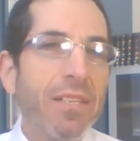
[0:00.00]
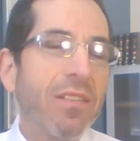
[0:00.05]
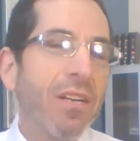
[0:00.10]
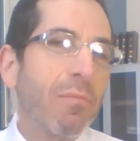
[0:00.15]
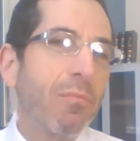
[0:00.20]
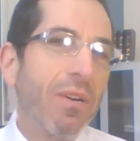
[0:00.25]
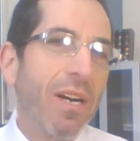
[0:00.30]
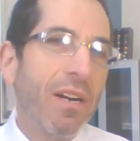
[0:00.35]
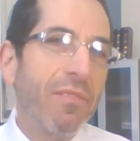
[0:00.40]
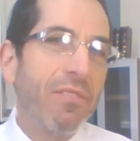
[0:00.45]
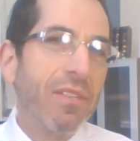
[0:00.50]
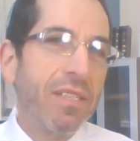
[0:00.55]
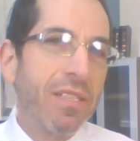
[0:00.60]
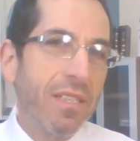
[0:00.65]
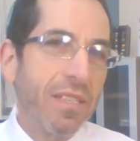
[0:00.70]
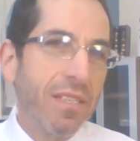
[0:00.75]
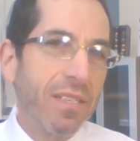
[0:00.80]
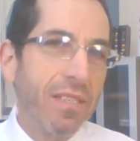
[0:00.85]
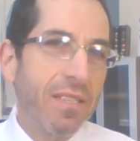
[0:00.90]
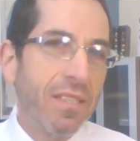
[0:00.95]
our
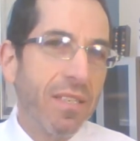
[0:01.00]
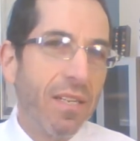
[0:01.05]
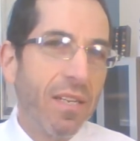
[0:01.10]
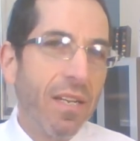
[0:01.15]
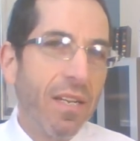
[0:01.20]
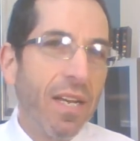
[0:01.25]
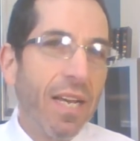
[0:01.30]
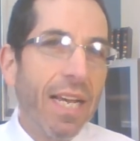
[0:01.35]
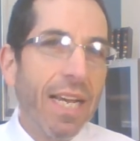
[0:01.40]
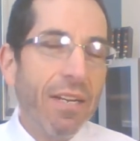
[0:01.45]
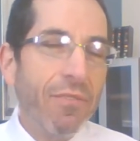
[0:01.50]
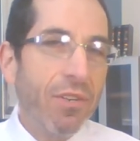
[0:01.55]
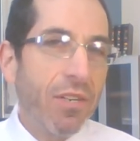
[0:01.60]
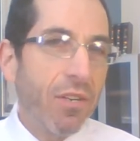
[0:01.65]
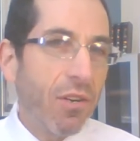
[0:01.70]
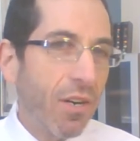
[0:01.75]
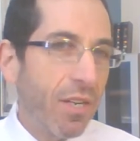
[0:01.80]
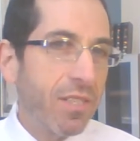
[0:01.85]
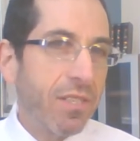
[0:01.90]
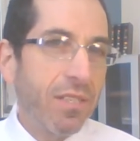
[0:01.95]
preferences in
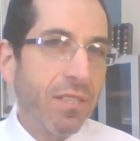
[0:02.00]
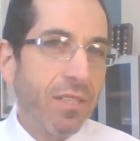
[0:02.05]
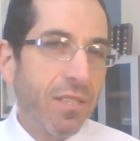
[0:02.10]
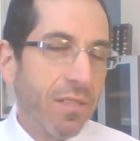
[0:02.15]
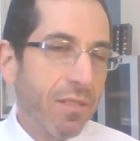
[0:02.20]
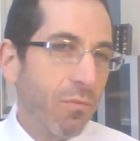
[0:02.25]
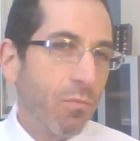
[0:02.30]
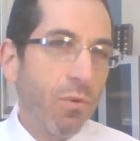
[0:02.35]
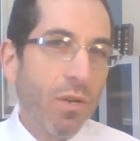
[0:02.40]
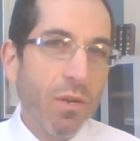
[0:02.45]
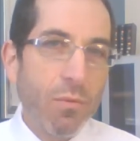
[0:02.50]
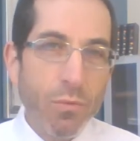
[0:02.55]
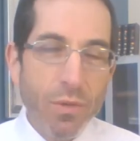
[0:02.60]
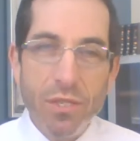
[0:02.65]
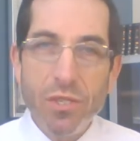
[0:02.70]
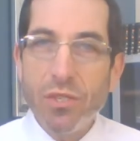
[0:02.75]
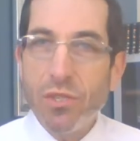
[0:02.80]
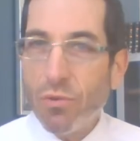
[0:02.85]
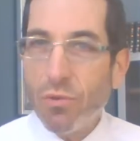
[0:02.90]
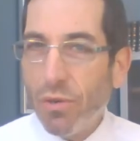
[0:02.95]
regards to what we
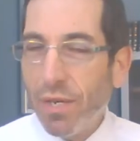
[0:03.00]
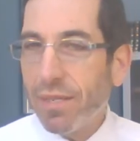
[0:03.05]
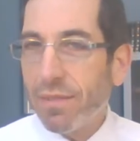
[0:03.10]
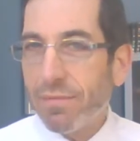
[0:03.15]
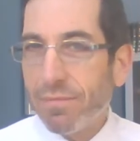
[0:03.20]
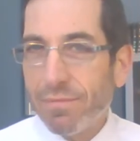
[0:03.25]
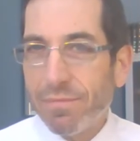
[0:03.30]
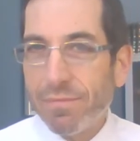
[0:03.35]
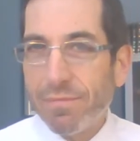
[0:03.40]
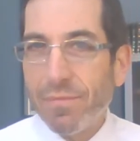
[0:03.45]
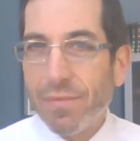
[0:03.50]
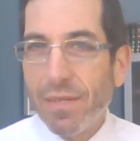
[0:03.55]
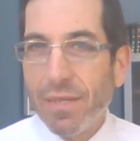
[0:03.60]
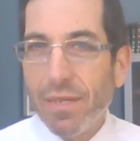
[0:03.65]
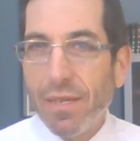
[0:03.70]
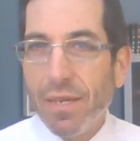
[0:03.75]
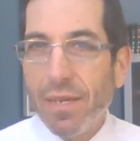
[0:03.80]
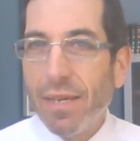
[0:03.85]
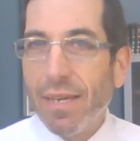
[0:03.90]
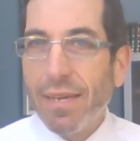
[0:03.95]
enjoy.
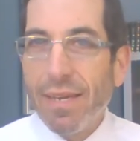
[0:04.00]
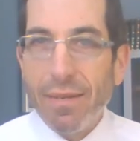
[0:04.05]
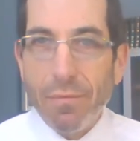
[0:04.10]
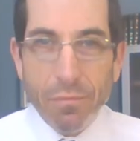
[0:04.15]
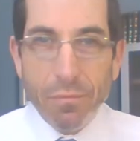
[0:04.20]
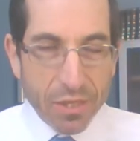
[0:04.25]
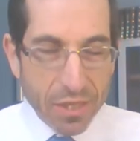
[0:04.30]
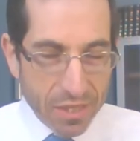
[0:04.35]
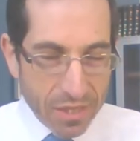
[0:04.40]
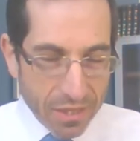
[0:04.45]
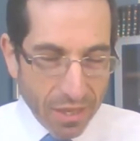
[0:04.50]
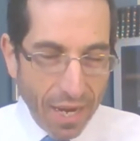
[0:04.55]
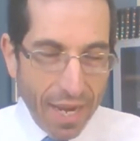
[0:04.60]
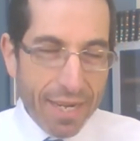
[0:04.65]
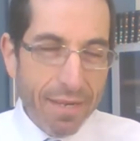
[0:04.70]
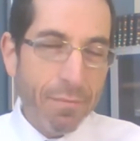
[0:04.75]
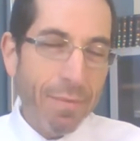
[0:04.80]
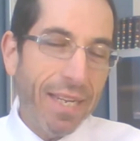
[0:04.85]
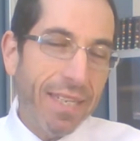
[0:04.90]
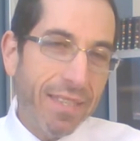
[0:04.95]

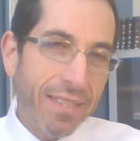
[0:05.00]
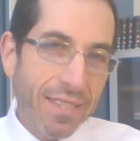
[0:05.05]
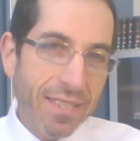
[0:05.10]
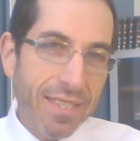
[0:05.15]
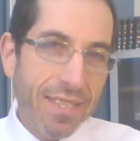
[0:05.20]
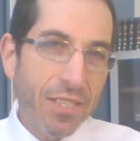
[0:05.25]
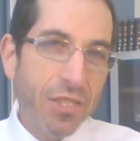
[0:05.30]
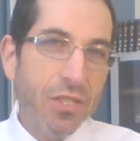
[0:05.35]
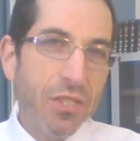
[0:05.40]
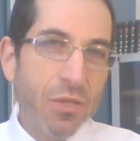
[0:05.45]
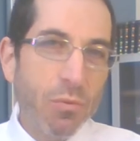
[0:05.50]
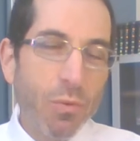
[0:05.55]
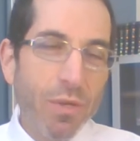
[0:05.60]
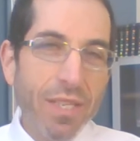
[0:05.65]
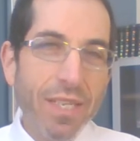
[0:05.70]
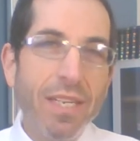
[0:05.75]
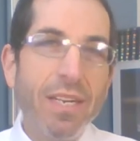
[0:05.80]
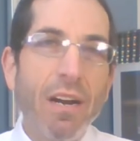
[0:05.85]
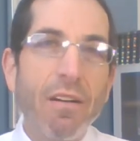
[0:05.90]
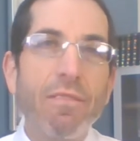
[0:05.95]
Deciding, making decisions
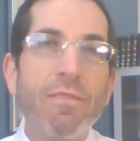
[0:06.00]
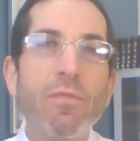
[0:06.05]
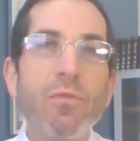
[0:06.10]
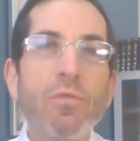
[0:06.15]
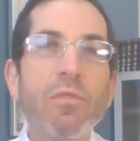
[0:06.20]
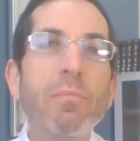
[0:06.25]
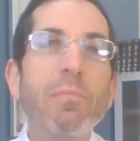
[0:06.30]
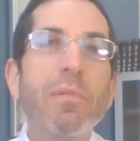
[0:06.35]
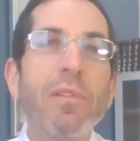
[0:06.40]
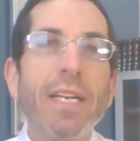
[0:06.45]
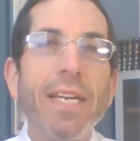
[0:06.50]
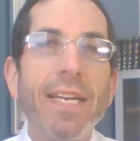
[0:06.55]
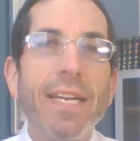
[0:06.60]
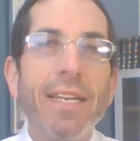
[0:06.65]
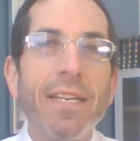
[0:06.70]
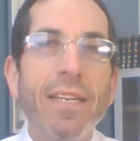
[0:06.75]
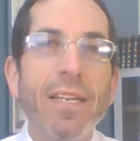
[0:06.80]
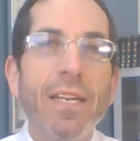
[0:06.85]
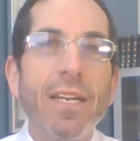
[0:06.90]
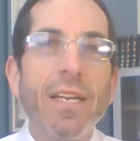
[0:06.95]
within our food
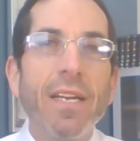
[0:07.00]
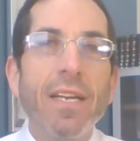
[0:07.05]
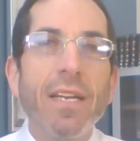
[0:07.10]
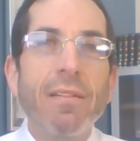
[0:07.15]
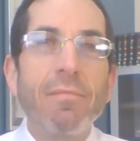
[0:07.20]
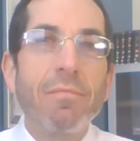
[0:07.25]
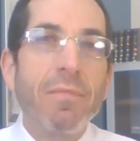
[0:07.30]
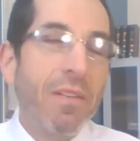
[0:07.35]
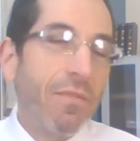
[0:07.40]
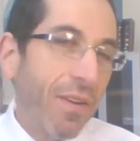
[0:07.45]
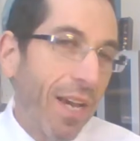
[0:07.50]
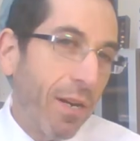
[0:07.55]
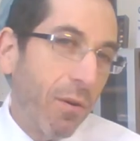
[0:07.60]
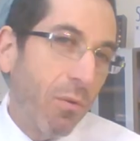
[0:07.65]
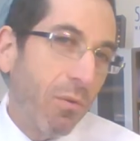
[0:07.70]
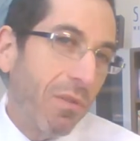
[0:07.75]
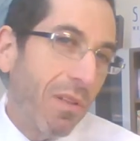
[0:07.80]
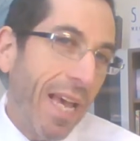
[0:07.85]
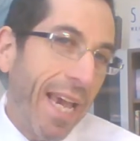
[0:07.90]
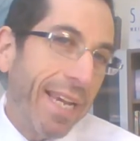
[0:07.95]
plan. If I
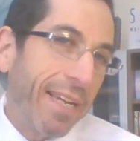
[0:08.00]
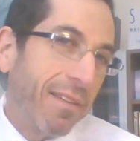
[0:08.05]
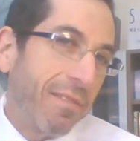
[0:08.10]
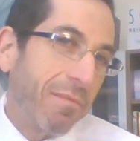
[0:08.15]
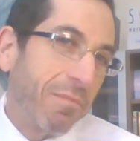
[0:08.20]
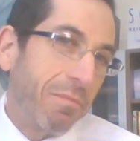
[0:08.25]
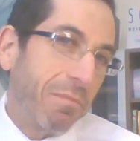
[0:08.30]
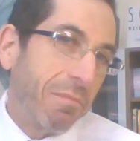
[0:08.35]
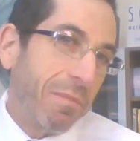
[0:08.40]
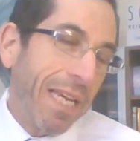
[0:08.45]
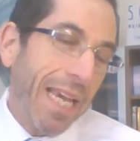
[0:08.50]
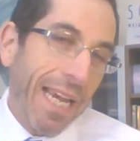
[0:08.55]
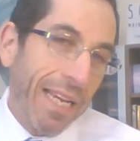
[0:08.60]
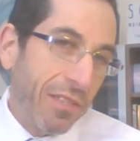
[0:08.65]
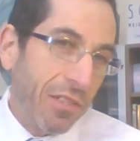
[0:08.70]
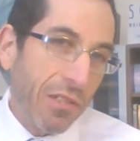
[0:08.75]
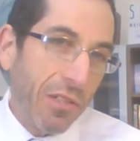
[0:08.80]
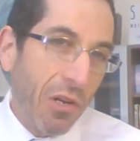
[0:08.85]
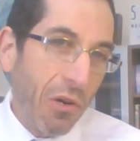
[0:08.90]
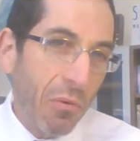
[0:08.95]
don't like
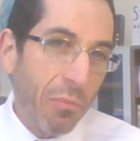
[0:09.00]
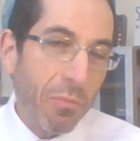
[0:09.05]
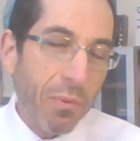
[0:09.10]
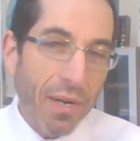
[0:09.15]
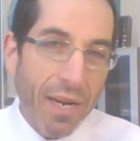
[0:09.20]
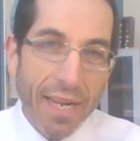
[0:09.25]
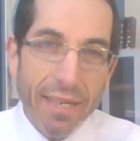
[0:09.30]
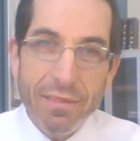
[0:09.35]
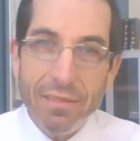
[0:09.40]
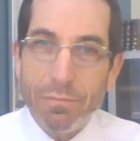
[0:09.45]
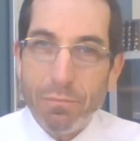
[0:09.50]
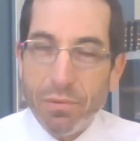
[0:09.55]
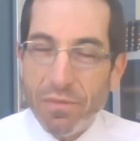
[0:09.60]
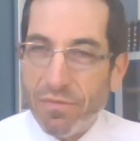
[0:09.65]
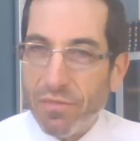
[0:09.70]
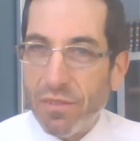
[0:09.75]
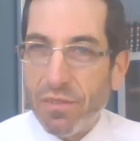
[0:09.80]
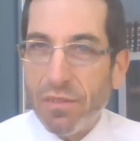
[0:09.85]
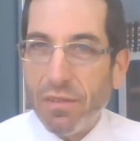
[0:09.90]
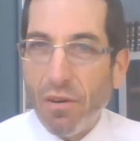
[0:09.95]
cantaloupe, I
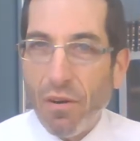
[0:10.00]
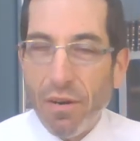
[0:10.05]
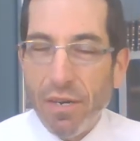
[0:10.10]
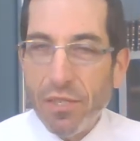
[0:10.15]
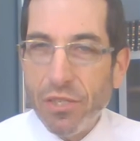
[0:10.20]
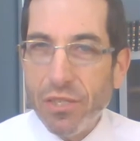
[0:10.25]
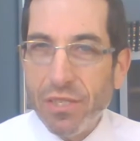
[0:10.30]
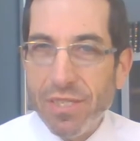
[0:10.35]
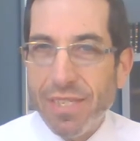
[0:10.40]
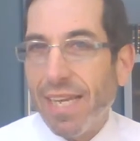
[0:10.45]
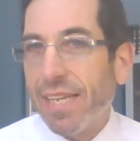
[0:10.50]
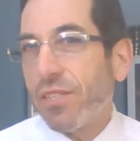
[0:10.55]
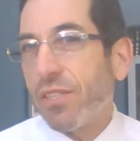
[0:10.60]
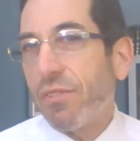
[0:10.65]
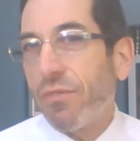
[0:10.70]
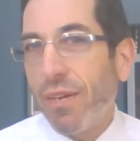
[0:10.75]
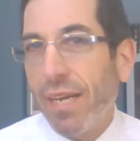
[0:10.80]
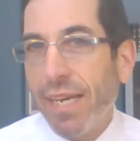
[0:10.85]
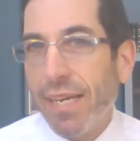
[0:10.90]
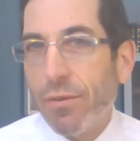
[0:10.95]
prefer oranges. That's
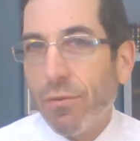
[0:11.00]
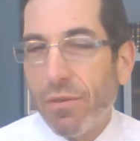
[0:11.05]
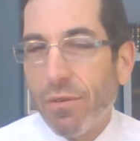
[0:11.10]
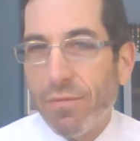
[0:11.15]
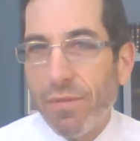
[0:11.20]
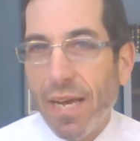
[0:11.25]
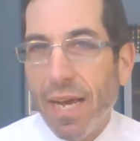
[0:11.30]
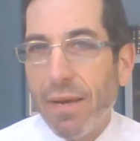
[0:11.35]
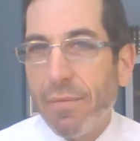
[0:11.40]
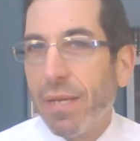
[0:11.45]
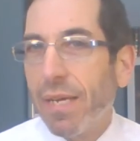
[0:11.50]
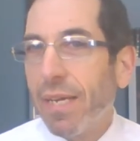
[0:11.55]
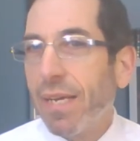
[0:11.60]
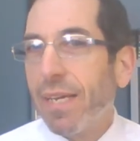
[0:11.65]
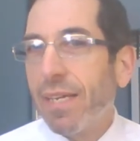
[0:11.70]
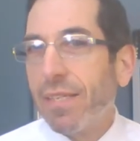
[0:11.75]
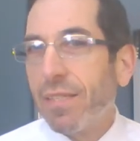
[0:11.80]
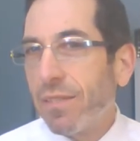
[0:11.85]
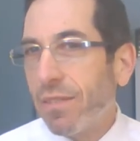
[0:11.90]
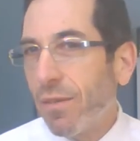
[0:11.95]
great. Or if I
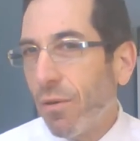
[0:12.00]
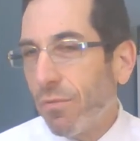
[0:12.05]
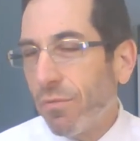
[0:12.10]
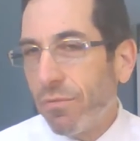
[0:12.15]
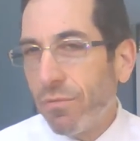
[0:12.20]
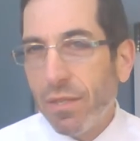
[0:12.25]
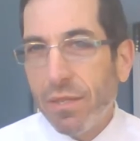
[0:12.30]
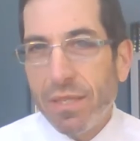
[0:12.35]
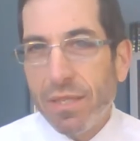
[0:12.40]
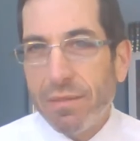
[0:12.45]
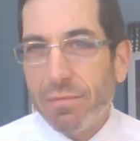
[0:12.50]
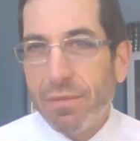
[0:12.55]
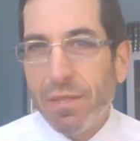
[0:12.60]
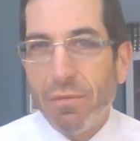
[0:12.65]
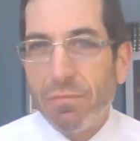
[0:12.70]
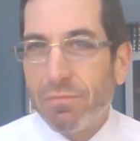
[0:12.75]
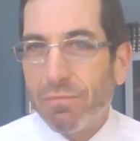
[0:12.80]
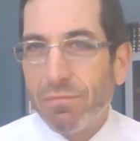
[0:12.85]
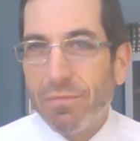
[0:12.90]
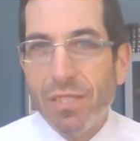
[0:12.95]
don't really, you
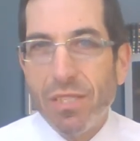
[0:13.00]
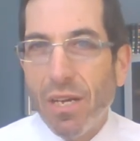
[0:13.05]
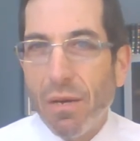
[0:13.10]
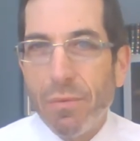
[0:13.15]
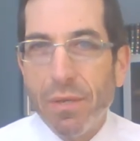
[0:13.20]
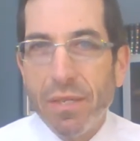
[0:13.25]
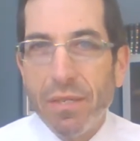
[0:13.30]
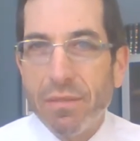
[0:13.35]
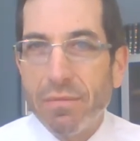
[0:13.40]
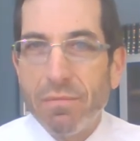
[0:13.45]
know, stomach